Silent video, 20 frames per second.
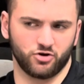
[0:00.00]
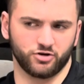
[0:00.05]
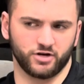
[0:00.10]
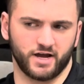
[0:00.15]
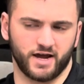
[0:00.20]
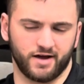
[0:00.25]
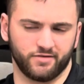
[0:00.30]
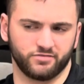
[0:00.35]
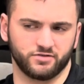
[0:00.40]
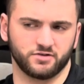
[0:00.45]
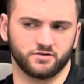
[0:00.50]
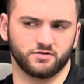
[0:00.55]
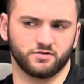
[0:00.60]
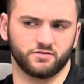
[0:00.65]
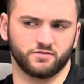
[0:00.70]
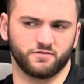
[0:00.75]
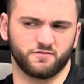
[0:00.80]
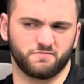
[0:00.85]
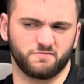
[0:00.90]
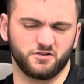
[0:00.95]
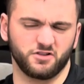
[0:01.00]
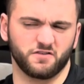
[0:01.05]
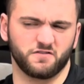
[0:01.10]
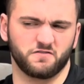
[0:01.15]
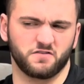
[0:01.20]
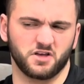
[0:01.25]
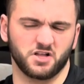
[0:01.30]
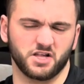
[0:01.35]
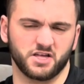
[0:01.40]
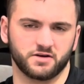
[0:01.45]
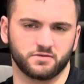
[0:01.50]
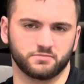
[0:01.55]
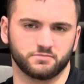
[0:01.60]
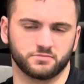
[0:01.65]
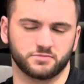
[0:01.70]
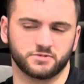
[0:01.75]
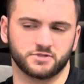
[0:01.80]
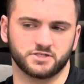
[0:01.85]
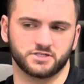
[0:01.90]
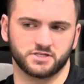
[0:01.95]
You have to really feel it
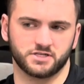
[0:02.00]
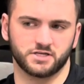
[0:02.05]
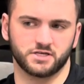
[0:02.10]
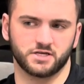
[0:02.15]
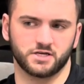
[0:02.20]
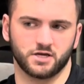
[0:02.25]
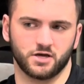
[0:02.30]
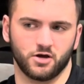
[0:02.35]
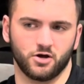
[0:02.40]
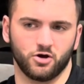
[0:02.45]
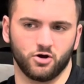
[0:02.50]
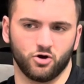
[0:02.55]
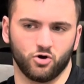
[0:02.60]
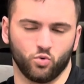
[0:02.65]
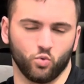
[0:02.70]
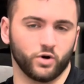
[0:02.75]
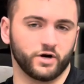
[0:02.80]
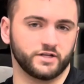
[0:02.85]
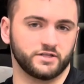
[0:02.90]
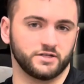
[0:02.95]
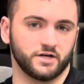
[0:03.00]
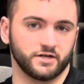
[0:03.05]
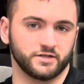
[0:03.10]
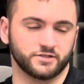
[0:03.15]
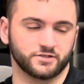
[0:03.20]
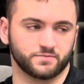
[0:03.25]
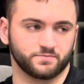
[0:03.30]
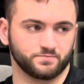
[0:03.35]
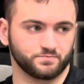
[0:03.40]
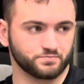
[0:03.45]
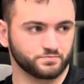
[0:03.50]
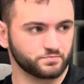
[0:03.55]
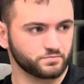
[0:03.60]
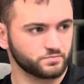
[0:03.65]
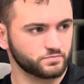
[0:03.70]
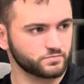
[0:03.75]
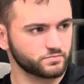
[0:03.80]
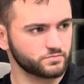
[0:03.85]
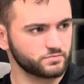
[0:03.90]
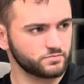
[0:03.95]
to see what it does.
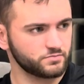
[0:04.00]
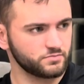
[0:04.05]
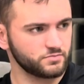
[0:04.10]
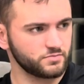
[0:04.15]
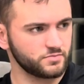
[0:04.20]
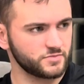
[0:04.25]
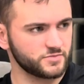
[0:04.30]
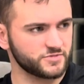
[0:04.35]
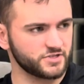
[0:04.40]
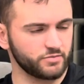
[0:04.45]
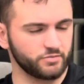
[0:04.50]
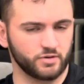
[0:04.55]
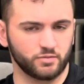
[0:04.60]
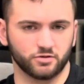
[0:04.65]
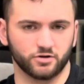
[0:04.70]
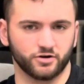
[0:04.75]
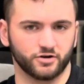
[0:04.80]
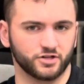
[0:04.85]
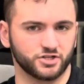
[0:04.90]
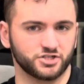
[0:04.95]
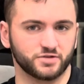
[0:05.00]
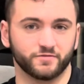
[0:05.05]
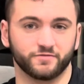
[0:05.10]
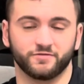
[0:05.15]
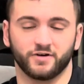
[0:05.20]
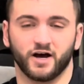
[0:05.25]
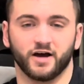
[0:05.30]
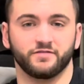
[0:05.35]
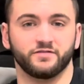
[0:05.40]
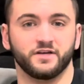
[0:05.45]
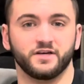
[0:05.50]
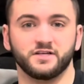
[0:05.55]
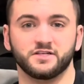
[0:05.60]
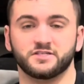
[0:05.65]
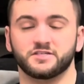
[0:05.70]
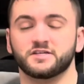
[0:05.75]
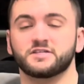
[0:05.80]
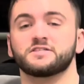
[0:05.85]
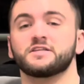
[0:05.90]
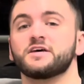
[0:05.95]
Some people go to the gym 5 days,
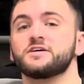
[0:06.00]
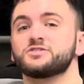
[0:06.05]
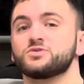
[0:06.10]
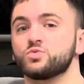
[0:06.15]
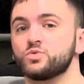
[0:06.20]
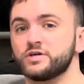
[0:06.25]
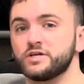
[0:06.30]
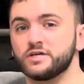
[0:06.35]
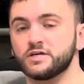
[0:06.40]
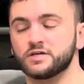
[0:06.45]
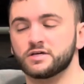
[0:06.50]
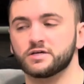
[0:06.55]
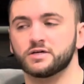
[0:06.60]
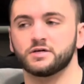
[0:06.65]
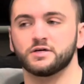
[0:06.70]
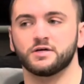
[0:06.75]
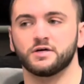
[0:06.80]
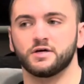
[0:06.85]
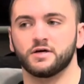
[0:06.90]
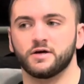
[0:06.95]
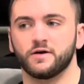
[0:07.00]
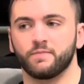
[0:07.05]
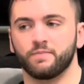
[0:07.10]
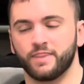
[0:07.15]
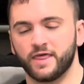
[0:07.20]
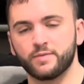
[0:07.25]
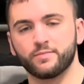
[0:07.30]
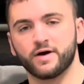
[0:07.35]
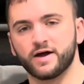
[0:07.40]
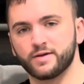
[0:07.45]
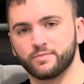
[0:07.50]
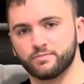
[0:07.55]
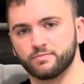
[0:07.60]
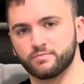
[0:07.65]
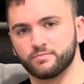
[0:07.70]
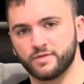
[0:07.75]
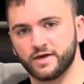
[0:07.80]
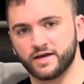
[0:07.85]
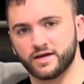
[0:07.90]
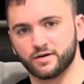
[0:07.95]
6 days a week. They might
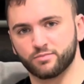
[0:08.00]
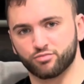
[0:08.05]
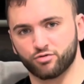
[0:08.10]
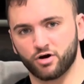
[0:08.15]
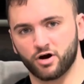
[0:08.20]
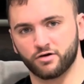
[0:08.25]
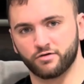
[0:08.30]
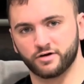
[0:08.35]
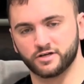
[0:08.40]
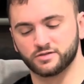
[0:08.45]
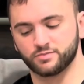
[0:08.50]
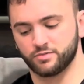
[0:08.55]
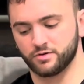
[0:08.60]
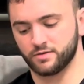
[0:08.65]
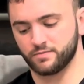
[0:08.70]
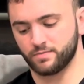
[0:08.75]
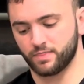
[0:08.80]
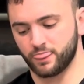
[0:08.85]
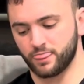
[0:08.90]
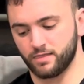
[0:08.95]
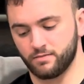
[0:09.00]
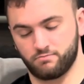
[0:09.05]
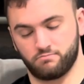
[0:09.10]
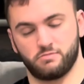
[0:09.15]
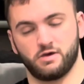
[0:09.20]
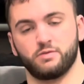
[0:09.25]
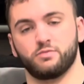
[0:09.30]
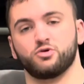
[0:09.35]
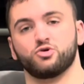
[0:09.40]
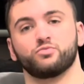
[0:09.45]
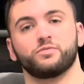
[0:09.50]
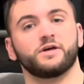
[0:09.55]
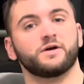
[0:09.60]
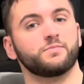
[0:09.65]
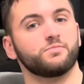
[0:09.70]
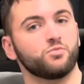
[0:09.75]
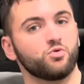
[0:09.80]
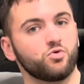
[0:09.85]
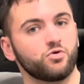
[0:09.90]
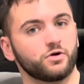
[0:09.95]
make progress, but maybe you'll make
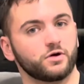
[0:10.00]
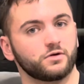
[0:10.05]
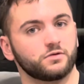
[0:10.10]
more.